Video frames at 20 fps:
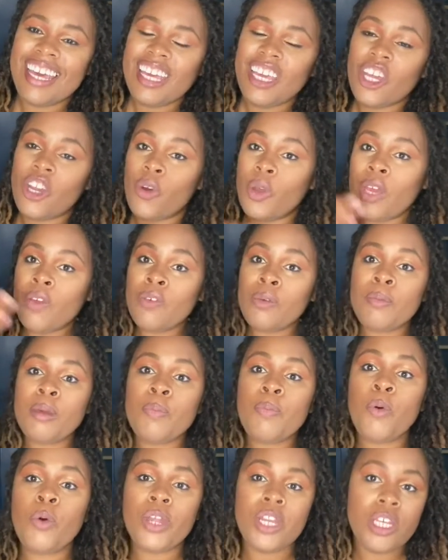You know, even me
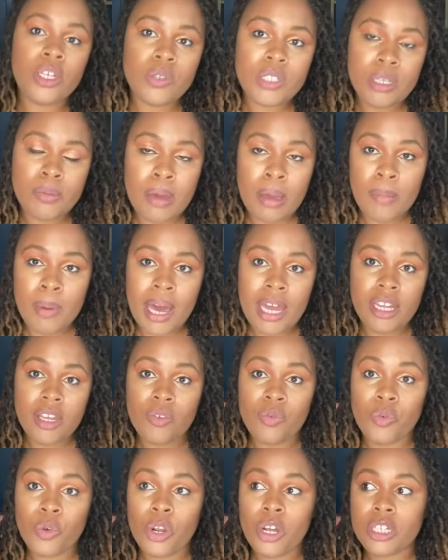pointing you to my body
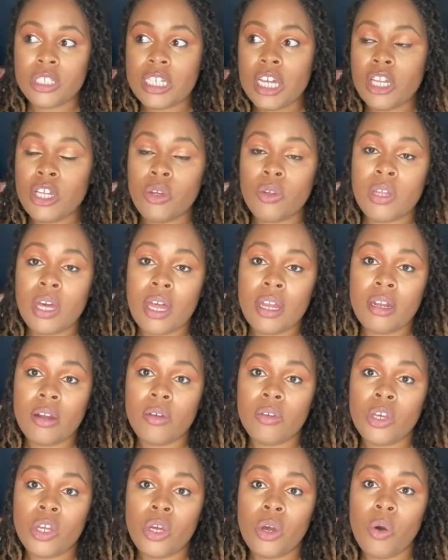of work, telling you that,
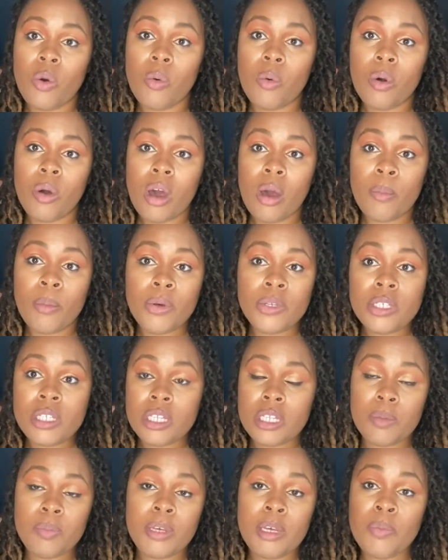you know, most of
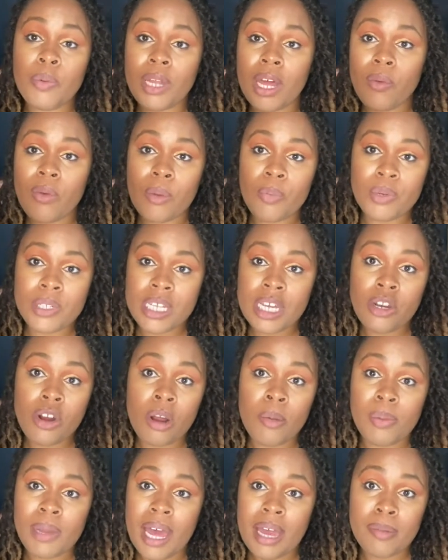the people I represent are
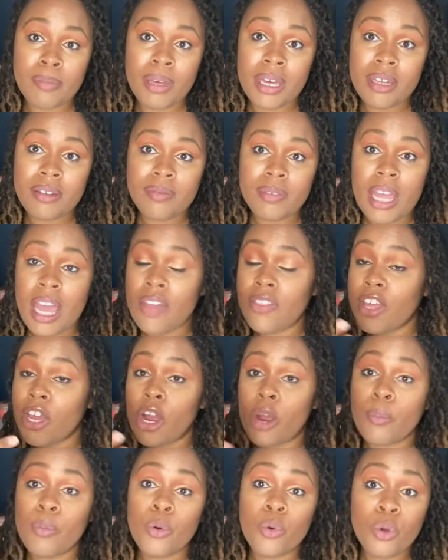Black men and they
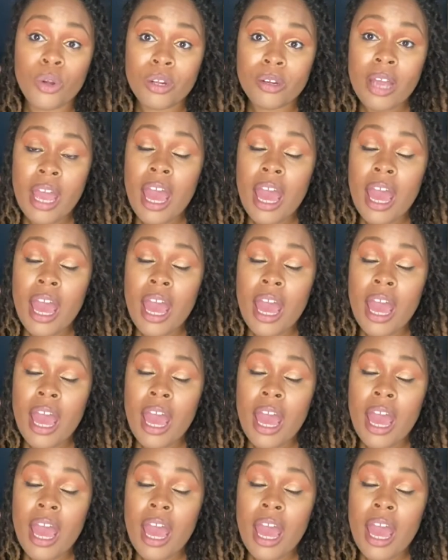are poor,